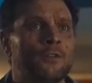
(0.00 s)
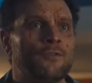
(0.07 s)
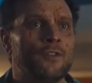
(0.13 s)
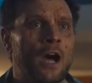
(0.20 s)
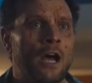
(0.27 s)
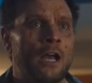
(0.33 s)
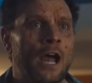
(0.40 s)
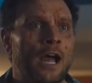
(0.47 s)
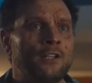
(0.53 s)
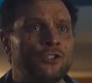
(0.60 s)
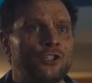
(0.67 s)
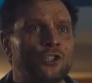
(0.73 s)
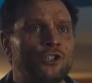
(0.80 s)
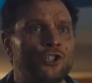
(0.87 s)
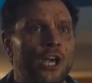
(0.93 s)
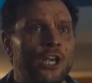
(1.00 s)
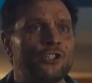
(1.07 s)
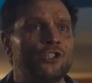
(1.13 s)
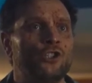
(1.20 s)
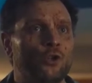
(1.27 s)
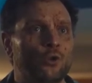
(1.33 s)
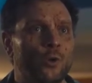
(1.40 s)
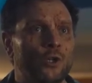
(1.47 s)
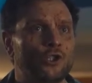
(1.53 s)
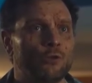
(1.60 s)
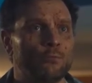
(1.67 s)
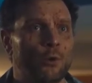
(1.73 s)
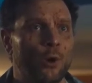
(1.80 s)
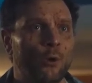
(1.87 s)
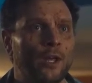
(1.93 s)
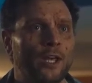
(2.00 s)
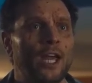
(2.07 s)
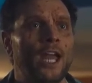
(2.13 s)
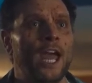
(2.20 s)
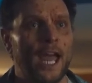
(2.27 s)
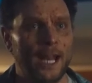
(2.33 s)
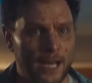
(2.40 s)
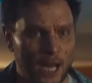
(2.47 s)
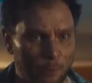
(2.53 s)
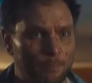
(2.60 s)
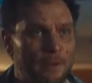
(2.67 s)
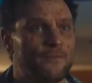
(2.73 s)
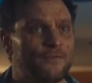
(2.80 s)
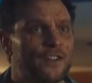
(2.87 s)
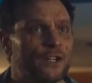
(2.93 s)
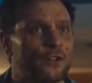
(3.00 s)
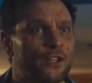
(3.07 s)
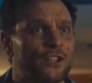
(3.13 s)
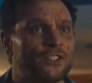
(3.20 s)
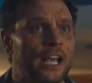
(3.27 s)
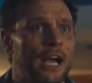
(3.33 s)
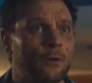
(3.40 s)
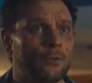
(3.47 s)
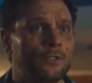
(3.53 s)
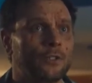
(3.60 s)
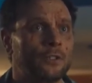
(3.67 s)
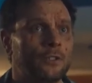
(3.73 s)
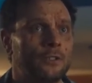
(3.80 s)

you waiting on? I suggest you quit your moaning and help me figure this out.